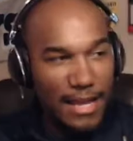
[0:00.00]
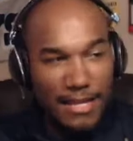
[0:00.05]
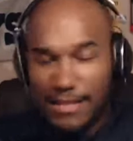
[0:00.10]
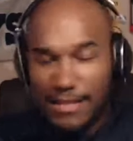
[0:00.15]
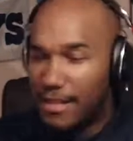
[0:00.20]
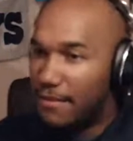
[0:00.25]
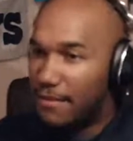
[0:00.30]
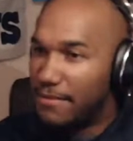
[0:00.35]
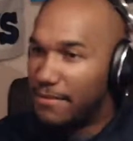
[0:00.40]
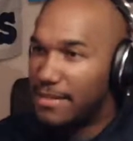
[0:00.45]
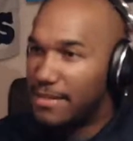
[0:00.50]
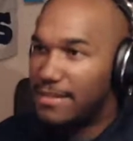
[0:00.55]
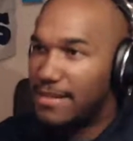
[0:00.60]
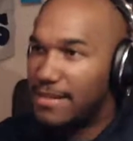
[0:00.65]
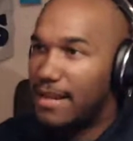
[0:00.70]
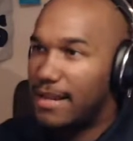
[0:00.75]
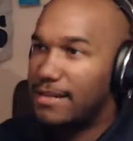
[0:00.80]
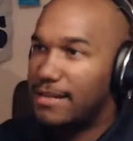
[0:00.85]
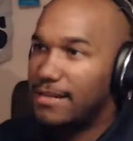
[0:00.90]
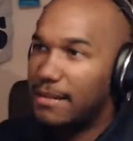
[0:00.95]
I still haven't
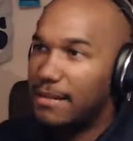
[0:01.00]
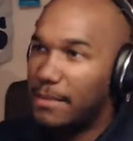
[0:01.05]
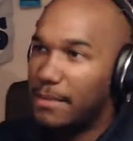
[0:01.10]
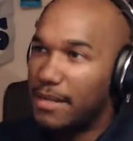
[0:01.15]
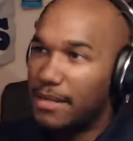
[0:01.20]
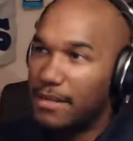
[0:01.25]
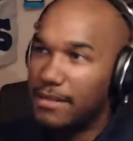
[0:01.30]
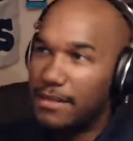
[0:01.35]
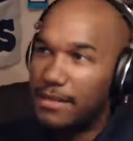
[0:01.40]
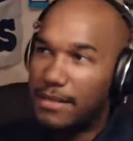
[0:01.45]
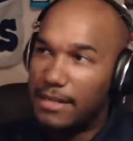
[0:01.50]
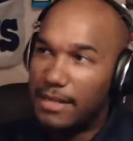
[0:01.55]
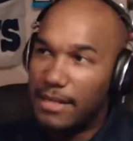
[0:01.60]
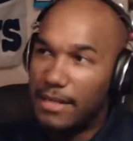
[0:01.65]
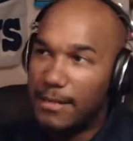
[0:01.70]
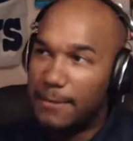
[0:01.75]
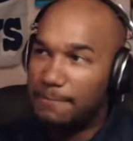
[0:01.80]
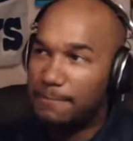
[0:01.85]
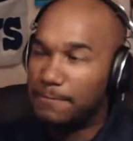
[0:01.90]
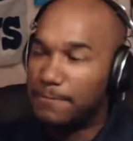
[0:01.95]
decided yet, man.
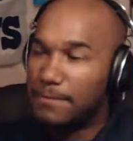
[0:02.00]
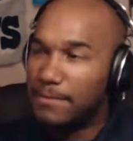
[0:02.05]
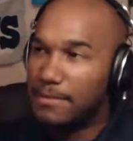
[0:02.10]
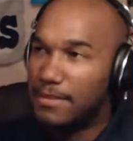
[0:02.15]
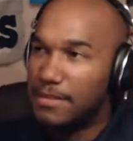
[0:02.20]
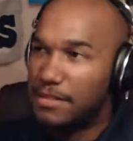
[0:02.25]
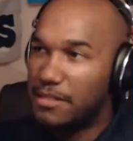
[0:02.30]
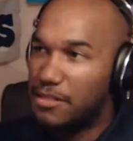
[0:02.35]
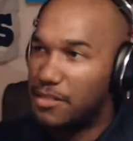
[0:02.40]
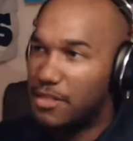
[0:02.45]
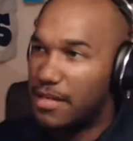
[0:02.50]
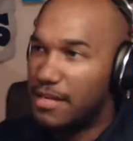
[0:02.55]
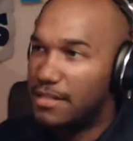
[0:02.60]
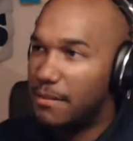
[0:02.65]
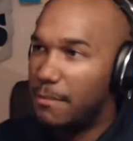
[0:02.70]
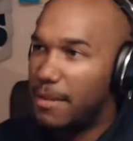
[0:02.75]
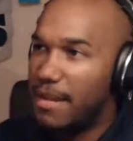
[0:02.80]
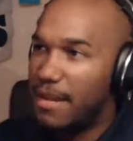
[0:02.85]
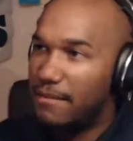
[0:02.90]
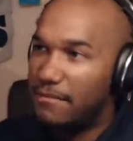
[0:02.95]
There's a chance I
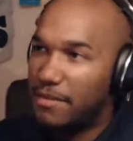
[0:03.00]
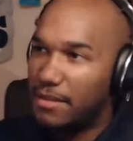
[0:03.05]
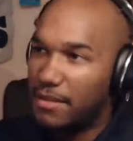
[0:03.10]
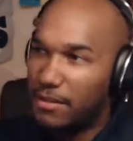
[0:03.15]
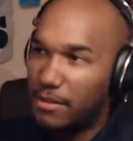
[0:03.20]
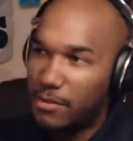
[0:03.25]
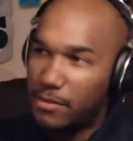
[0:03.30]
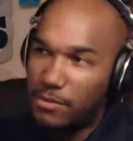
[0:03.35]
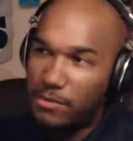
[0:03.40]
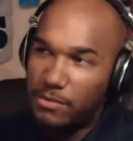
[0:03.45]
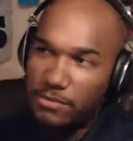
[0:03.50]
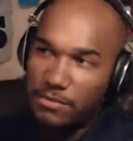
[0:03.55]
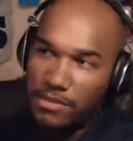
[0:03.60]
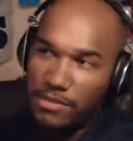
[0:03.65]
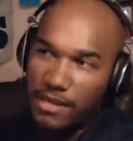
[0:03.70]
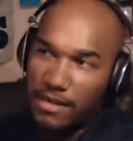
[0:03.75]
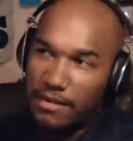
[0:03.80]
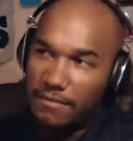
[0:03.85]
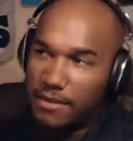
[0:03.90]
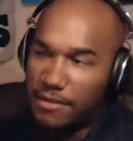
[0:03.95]
may have to go
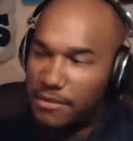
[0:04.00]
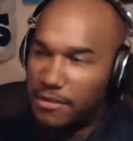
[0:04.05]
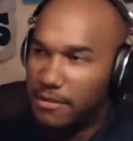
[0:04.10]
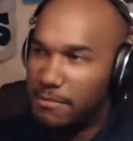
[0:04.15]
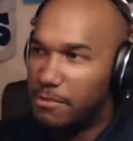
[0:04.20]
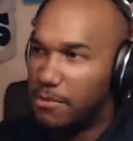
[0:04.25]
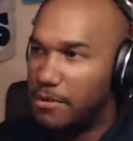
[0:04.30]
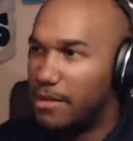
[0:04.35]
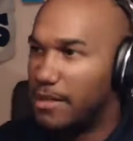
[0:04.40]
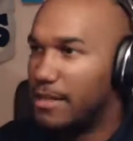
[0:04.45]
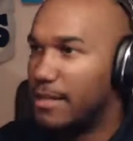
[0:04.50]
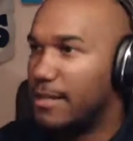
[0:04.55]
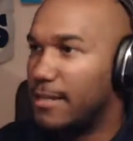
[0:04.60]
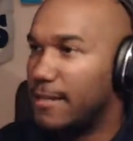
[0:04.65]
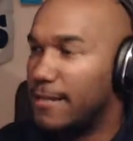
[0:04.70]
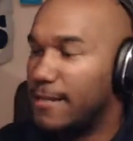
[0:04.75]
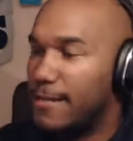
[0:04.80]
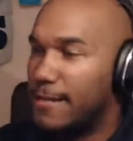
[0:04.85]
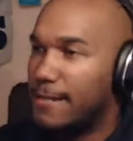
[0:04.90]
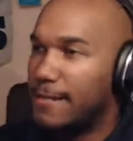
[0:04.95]
jet off to Shreveport
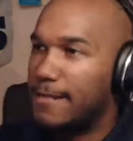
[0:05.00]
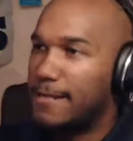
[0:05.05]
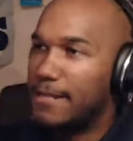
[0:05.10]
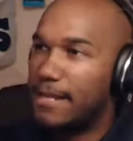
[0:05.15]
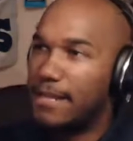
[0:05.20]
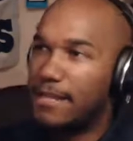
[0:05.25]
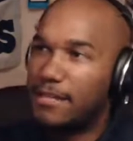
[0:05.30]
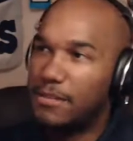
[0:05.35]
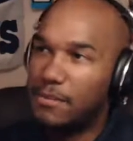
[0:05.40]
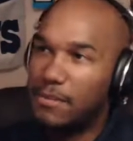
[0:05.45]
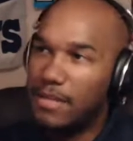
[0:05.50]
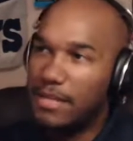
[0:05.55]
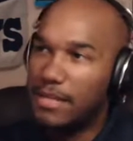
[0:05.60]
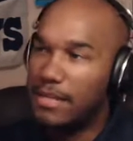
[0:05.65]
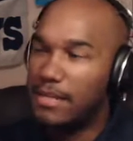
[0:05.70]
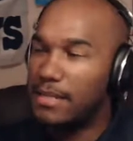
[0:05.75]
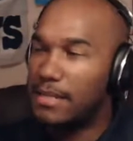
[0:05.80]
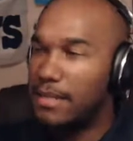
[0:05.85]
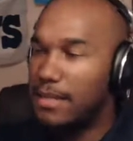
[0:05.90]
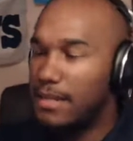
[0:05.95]
again this
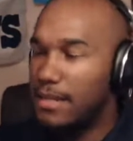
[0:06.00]
week.